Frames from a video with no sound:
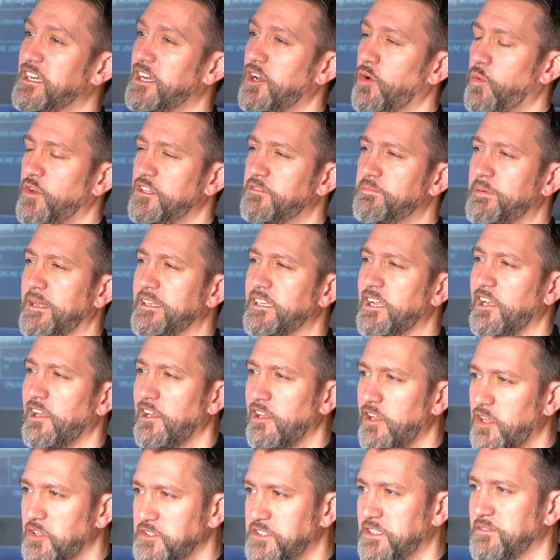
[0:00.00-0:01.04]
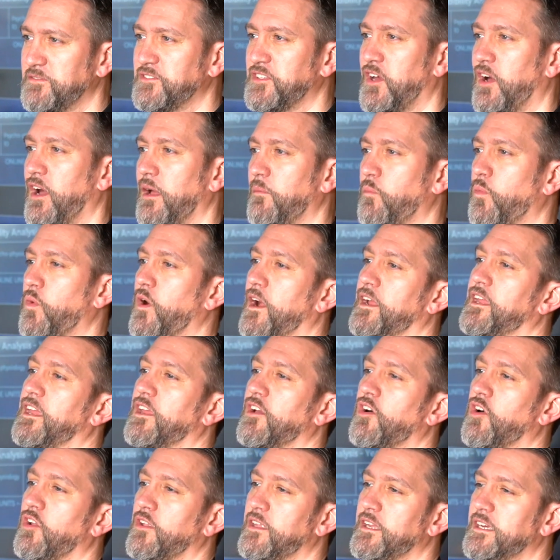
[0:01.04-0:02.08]
we spend a lot of time
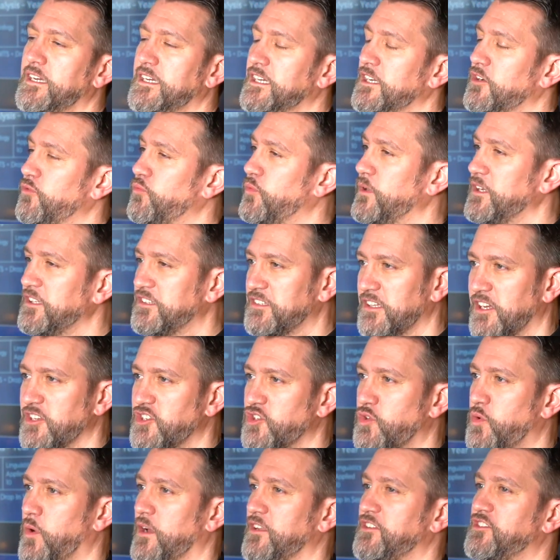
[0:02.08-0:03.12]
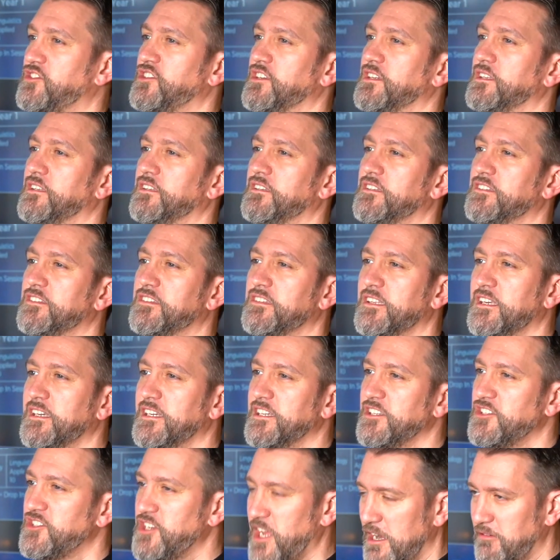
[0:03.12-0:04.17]
working on research questions,
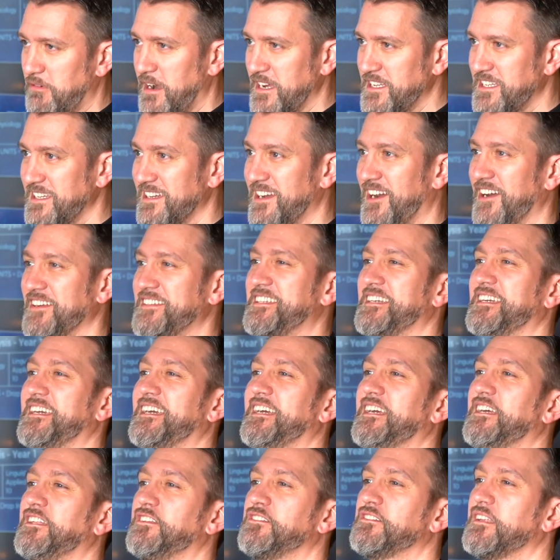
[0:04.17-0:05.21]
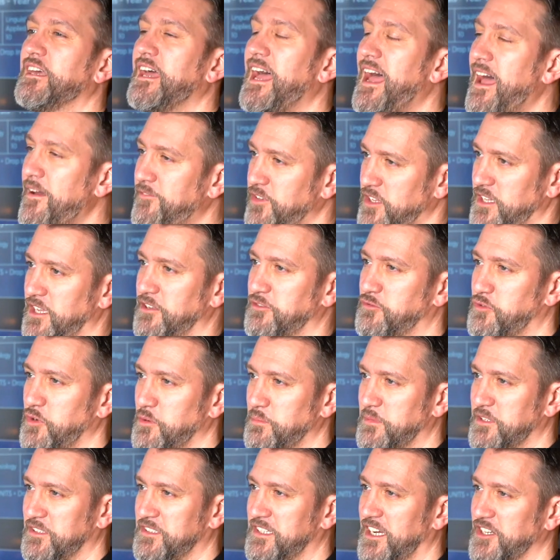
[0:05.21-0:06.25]
generating ideas, having those
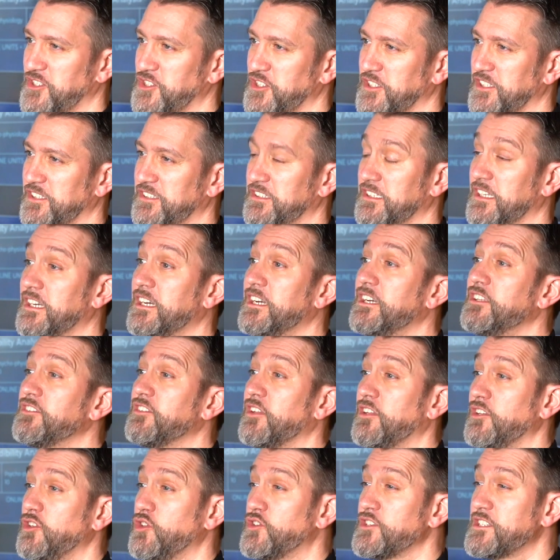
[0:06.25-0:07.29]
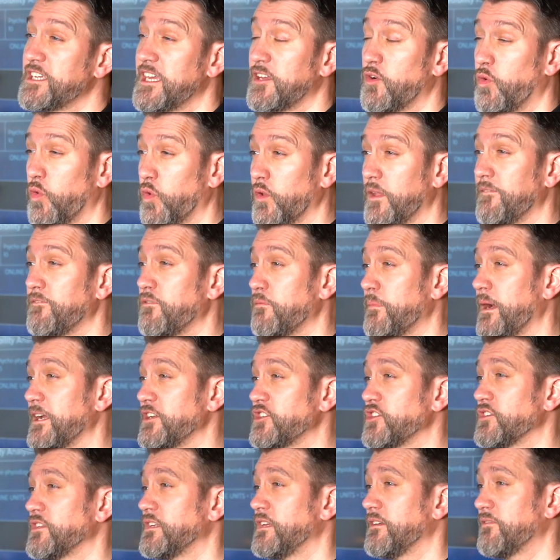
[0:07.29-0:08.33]
group discussions so that you can take all the
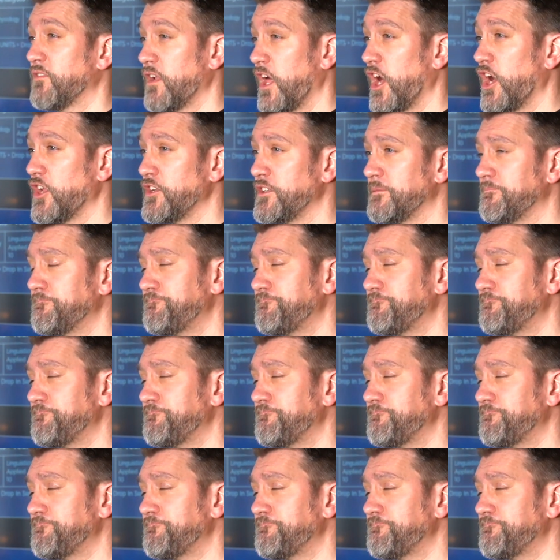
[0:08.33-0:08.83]
information that you've learned